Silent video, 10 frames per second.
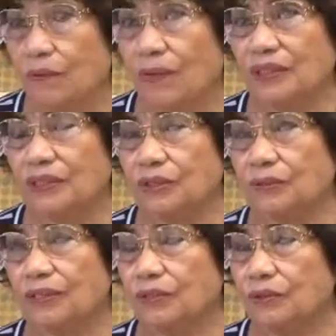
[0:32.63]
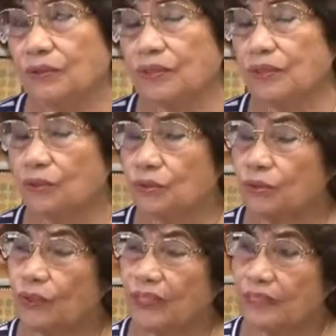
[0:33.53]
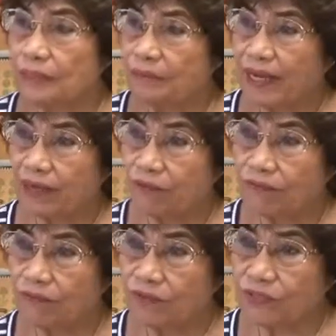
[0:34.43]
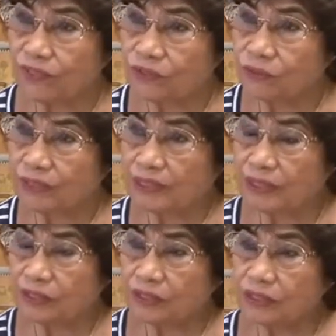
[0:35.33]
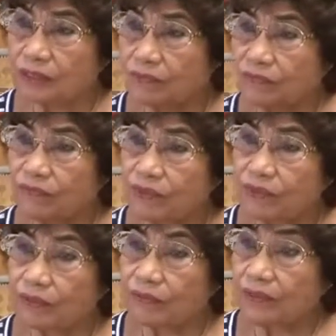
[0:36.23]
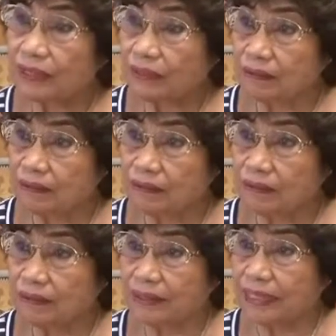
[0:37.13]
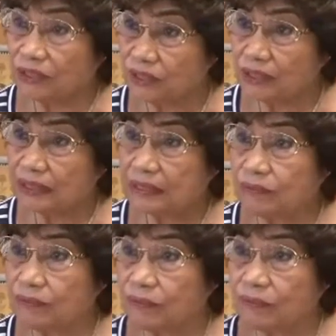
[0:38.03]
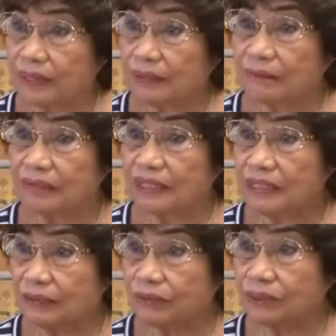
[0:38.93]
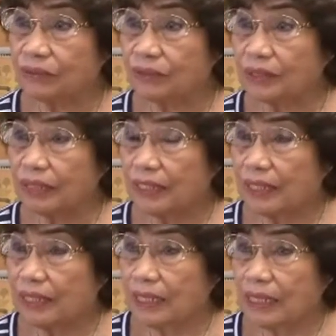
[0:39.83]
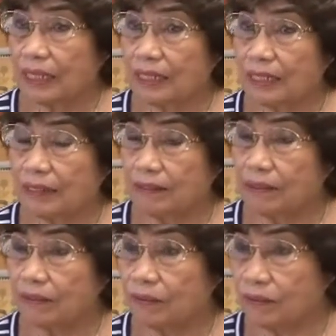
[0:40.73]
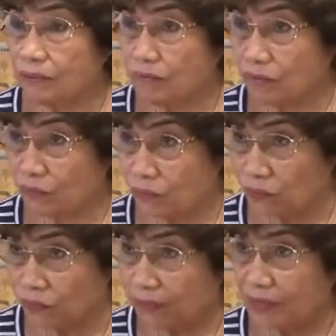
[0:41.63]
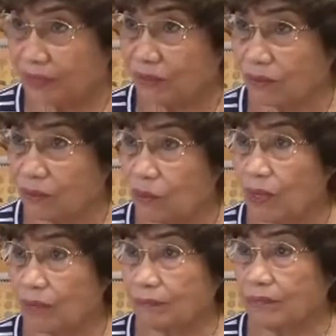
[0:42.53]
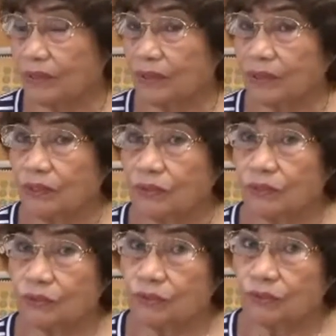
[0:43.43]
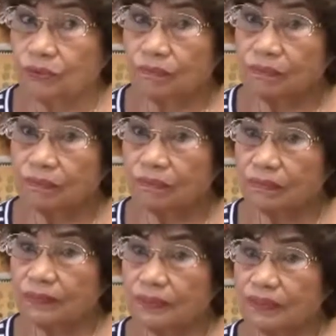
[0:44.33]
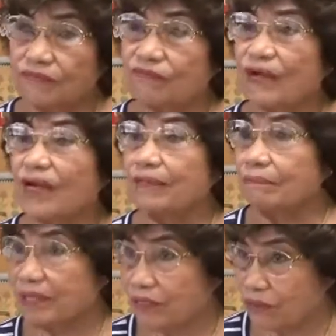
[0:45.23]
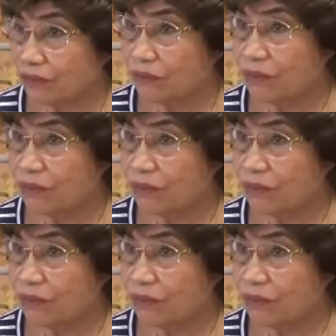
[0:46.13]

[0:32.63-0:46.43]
what she's trying to do is to trace back over history, such as some of the written legends, written materials uh, on women on Guam, to define better